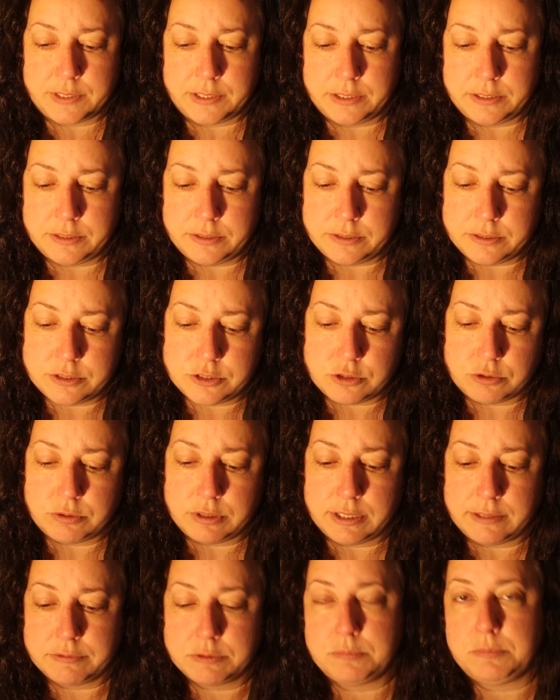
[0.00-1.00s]
and
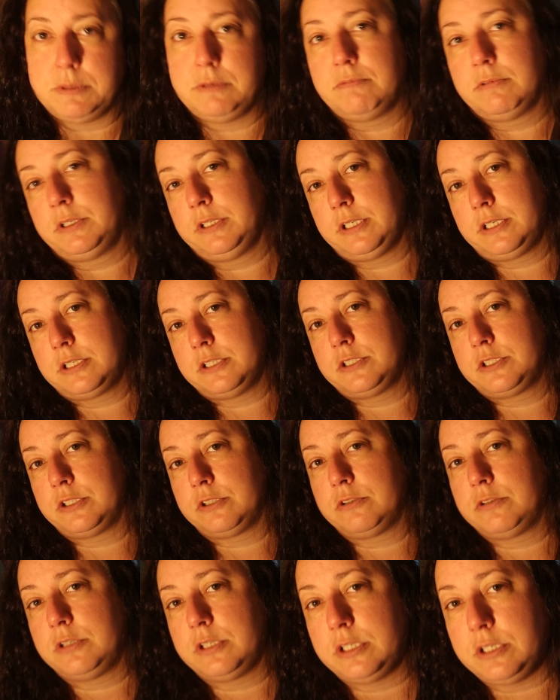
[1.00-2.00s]
don't have to be really
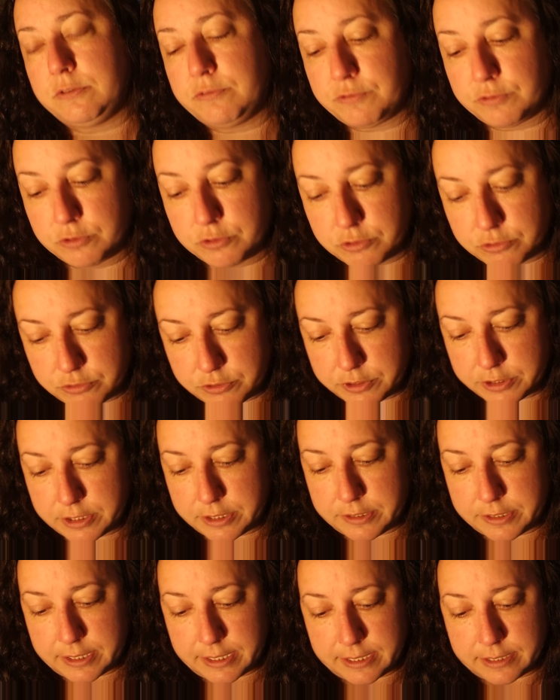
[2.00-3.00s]
considered any further
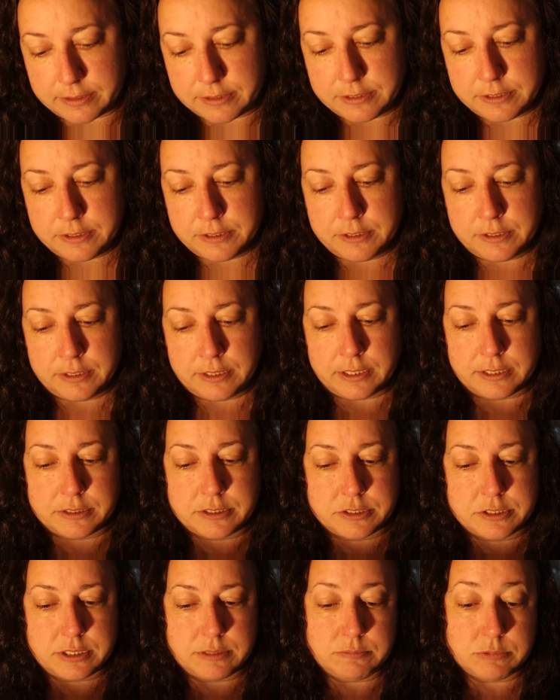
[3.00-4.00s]
than that.
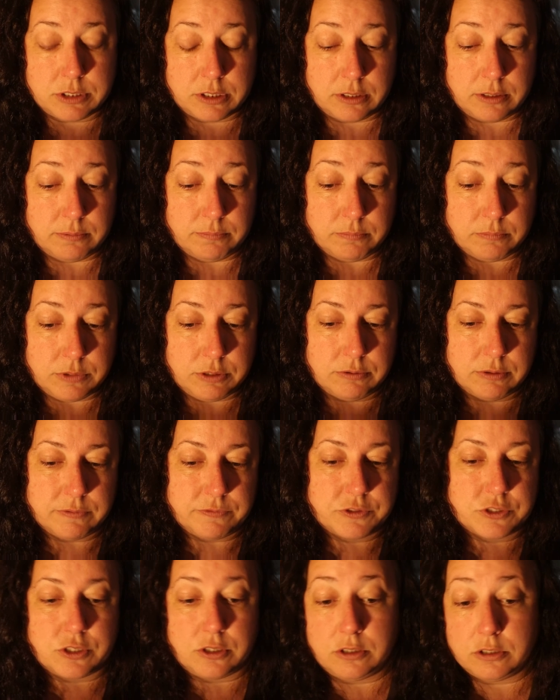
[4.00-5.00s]
At the same time, you
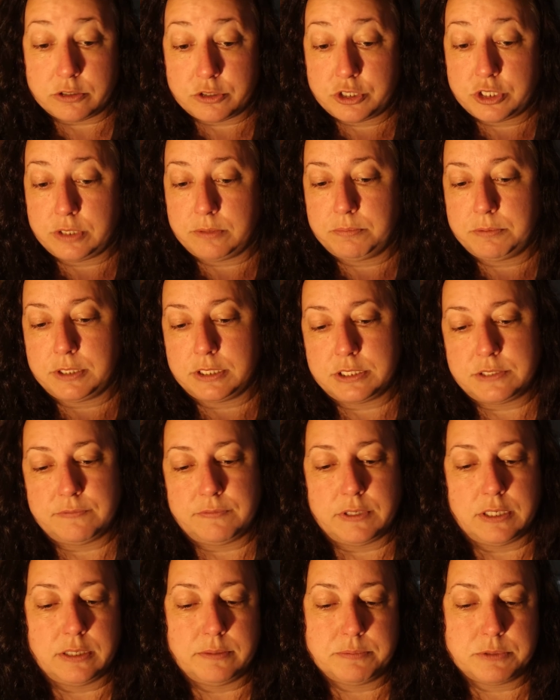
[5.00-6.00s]
have scholarship that
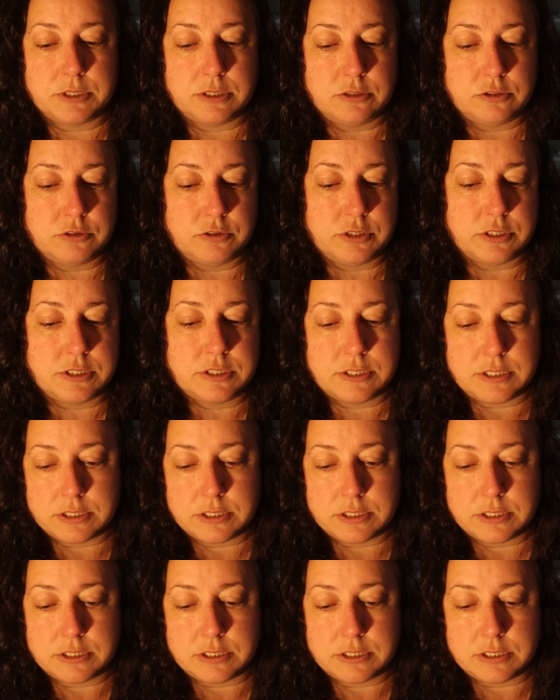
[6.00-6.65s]
develops under this